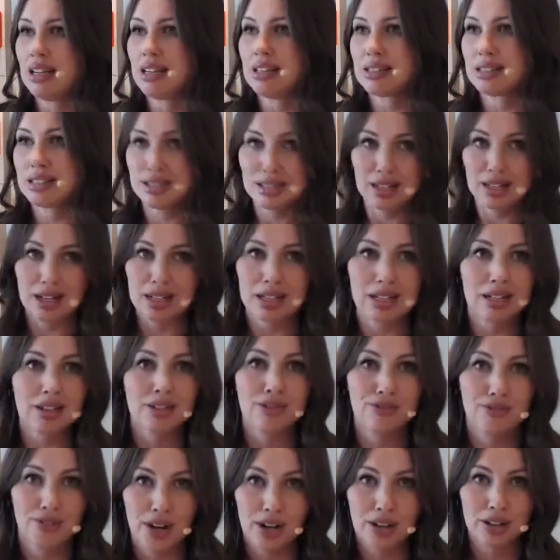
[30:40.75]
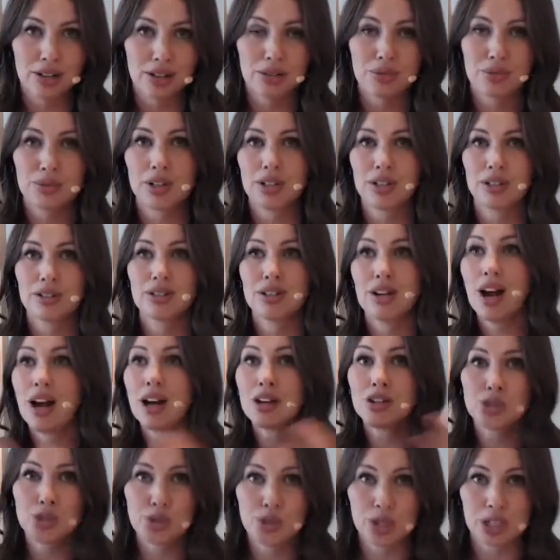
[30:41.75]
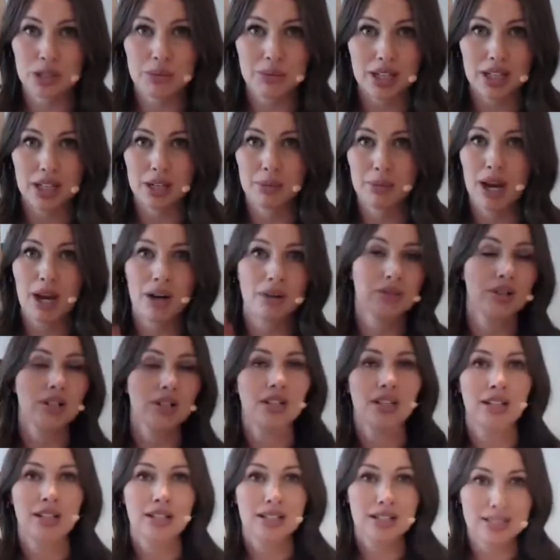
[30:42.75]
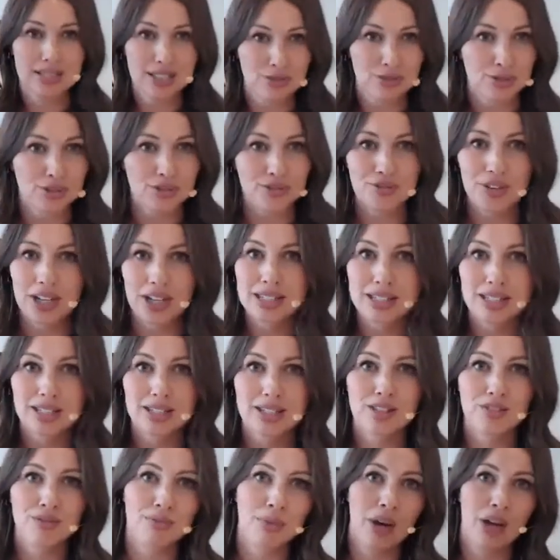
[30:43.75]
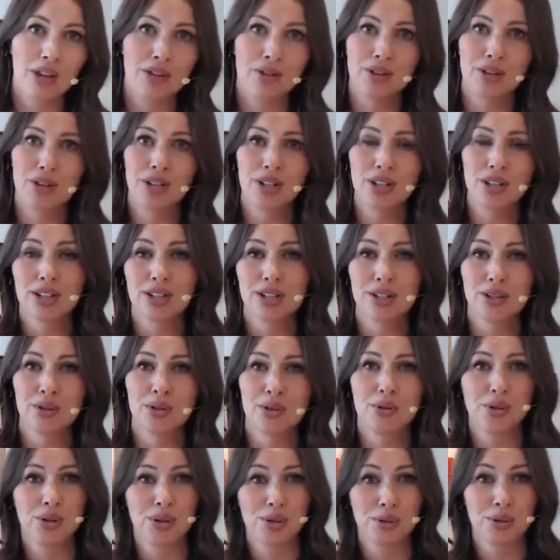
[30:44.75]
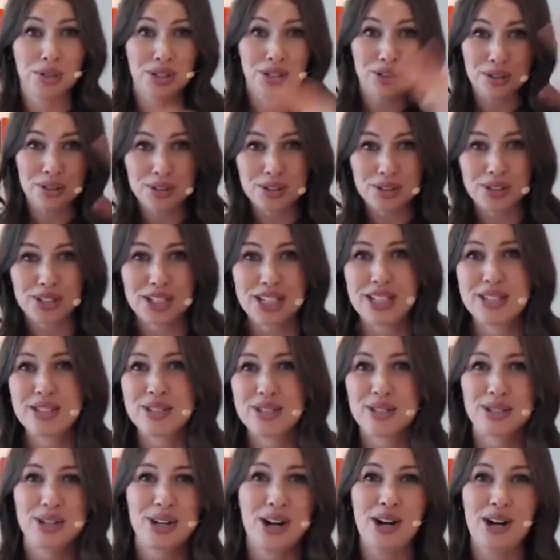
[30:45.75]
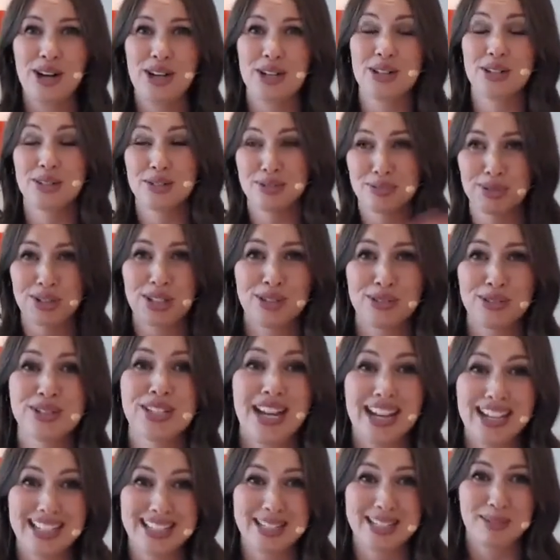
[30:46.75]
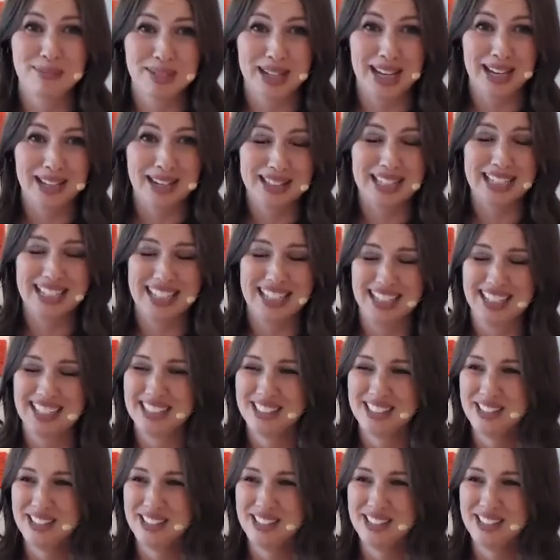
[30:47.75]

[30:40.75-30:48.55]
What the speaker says: stuck in a funk where you're not dreaming about different phases of motherhood, or when all your kids are gone, or when you die someday. Like